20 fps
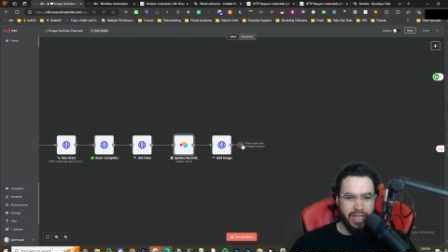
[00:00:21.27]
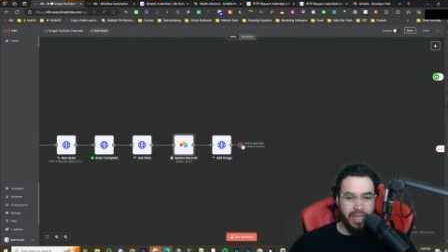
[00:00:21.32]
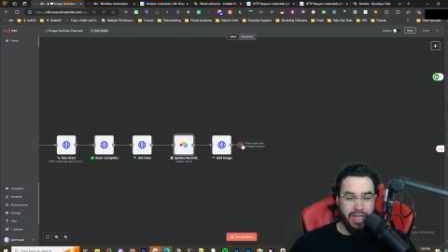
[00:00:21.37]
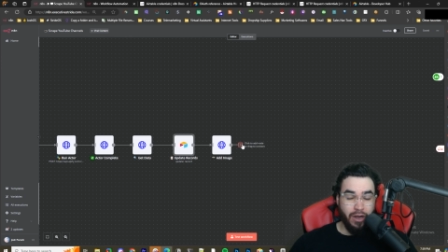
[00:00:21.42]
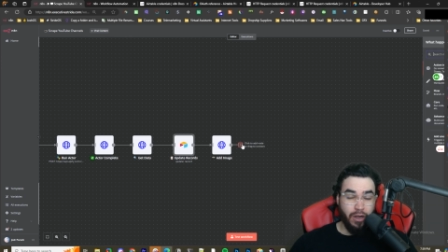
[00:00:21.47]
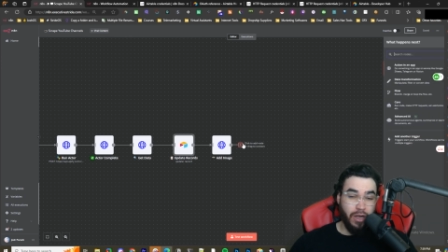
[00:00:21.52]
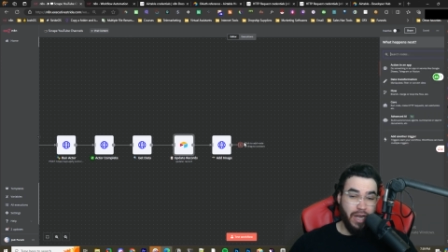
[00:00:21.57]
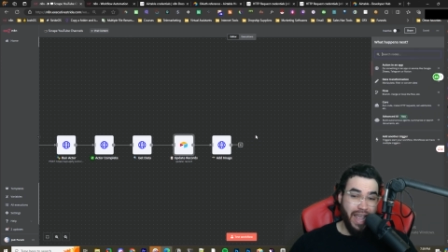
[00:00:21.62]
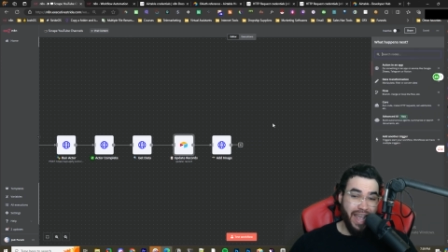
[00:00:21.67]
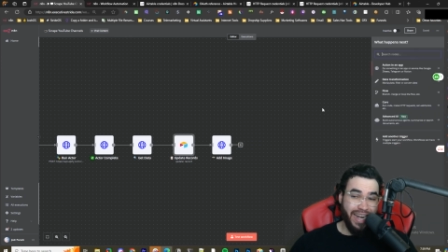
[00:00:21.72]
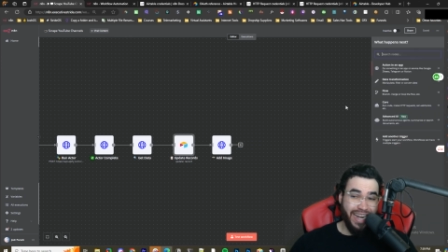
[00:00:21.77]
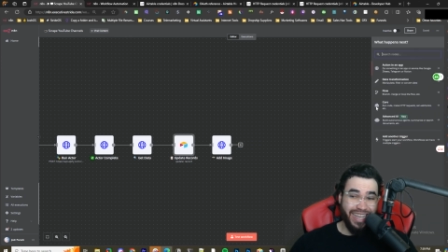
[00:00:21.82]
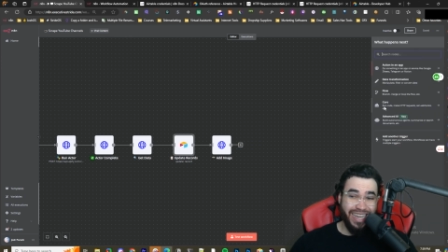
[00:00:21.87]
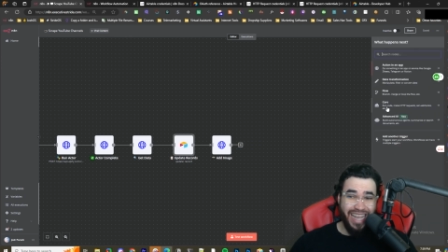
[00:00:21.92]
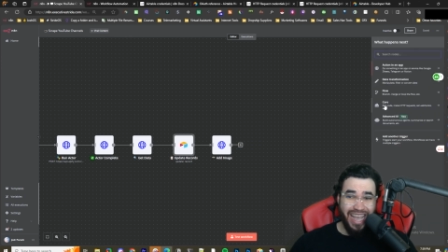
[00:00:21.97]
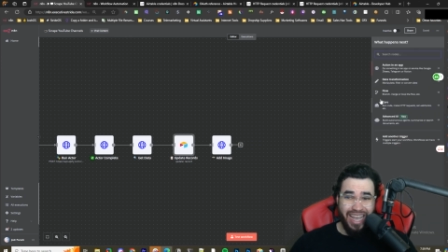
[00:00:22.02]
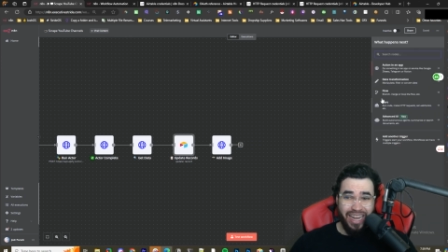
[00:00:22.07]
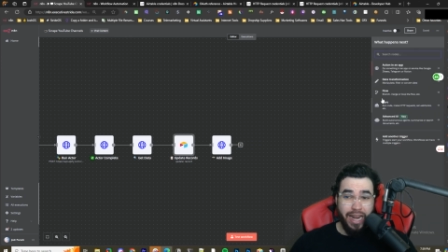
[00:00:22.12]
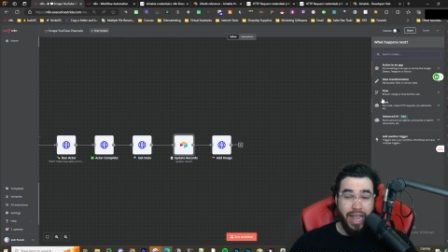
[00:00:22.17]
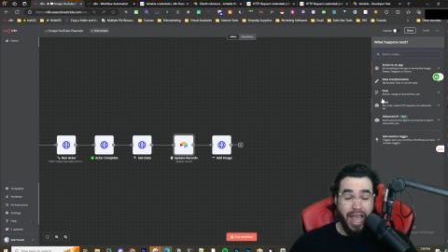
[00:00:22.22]
or N eight
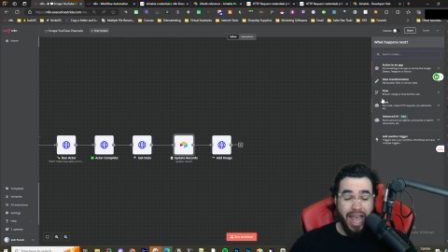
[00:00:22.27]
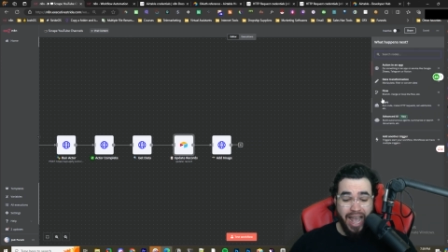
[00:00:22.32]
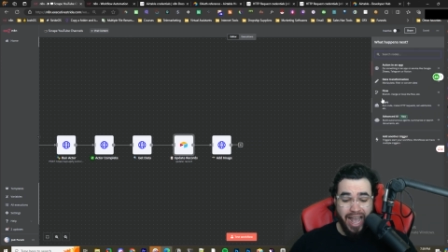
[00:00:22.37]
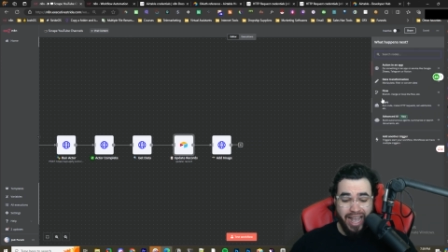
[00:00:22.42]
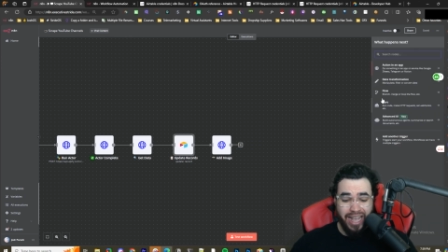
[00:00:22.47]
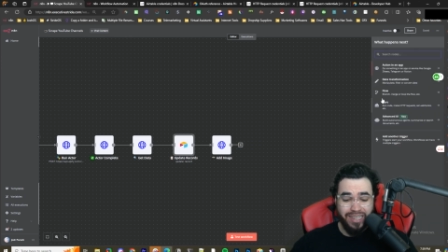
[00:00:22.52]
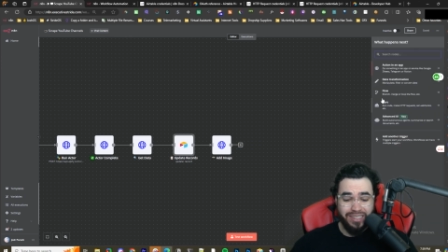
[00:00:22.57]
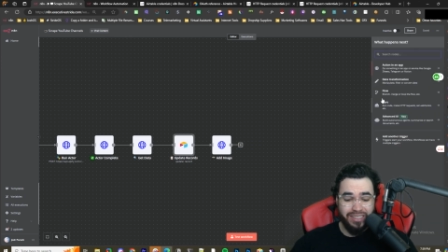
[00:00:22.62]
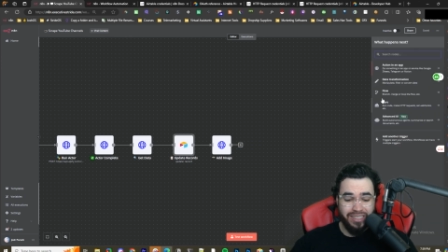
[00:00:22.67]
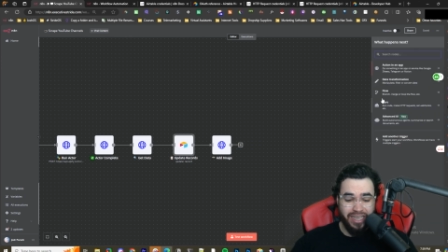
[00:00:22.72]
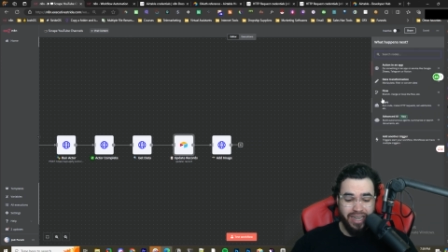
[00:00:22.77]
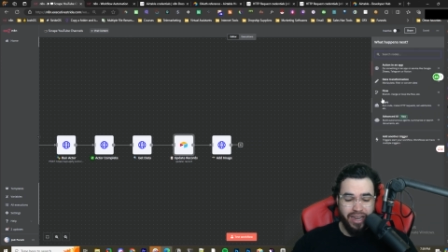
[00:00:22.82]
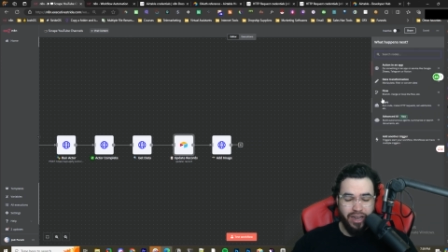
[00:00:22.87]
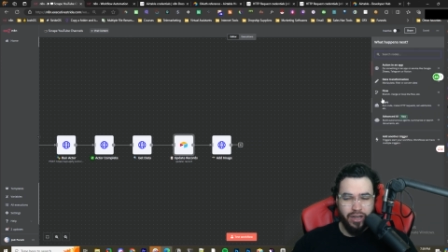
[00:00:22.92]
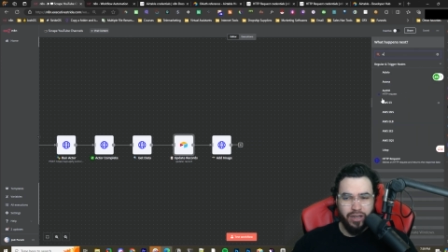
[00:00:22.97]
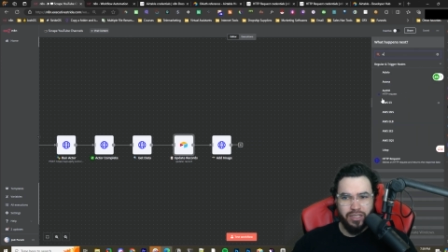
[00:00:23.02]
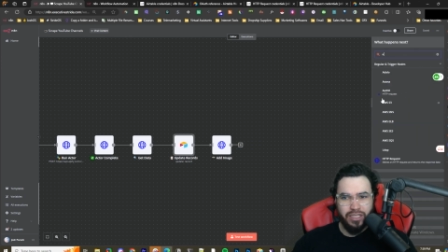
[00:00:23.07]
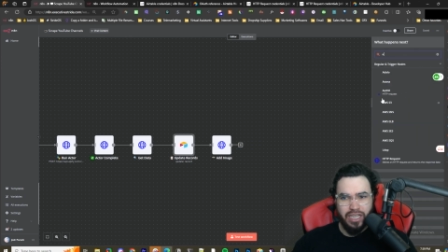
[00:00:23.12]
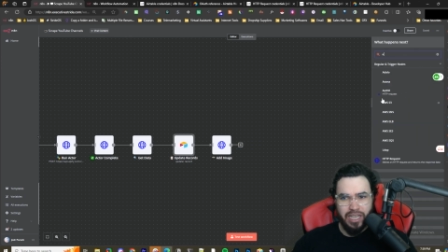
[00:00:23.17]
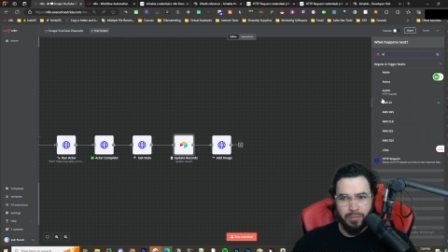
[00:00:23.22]
N has an
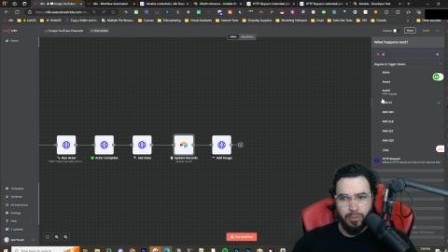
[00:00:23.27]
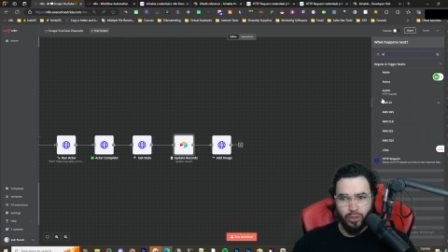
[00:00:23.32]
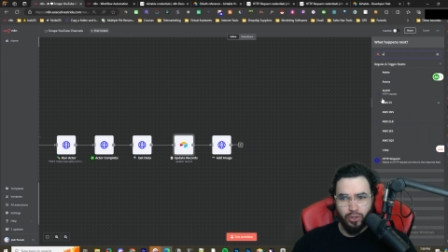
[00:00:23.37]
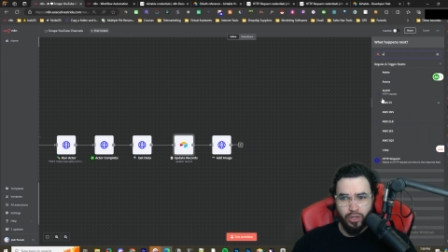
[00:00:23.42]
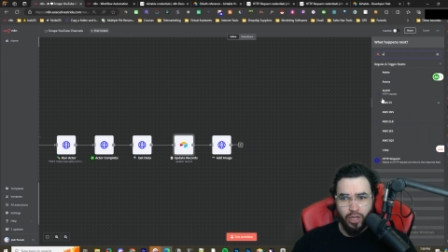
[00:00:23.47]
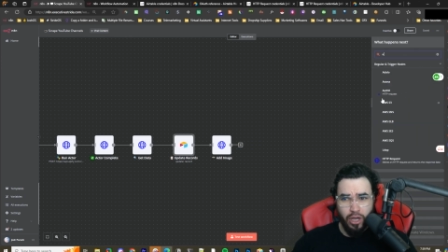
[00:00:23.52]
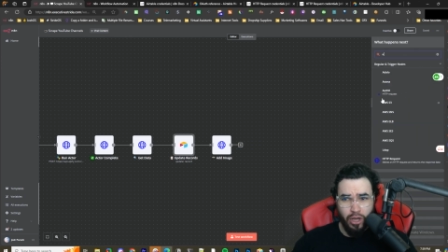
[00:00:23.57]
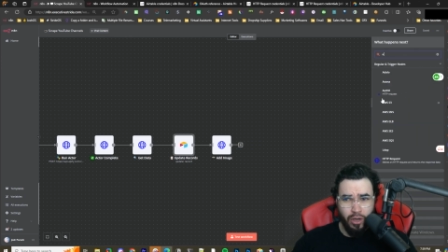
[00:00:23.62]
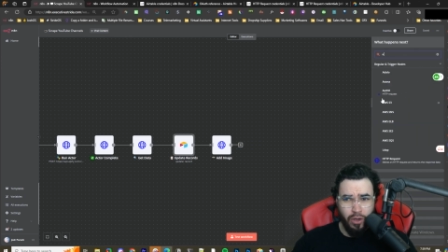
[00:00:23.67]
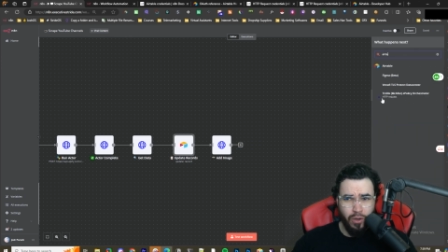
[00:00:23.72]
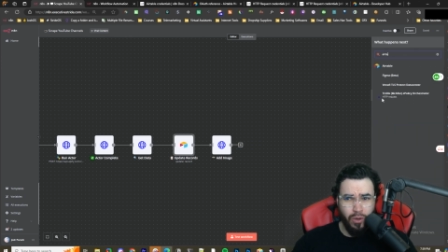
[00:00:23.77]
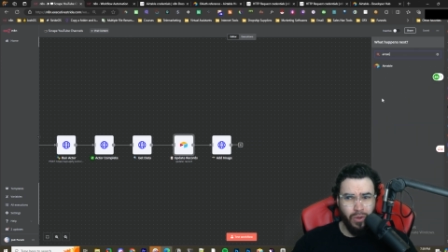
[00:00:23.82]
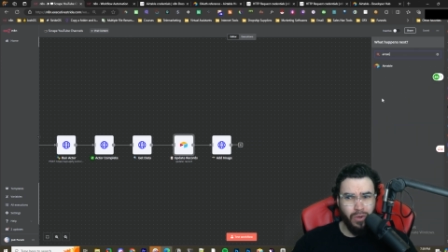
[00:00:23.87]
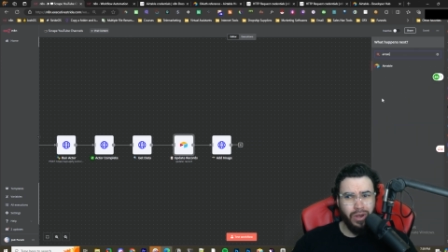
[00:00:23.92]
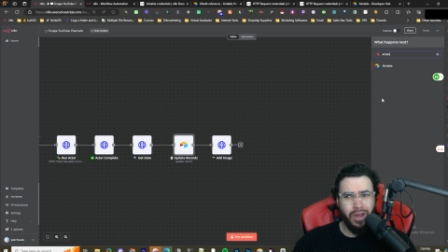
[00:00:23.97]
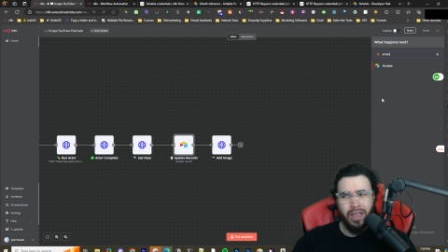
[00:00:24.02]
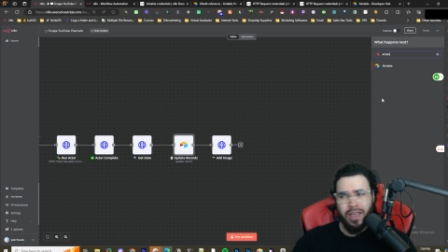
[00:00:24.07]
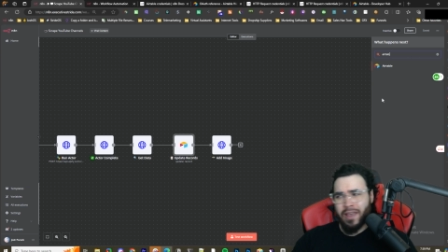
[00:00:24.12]
Airtable node,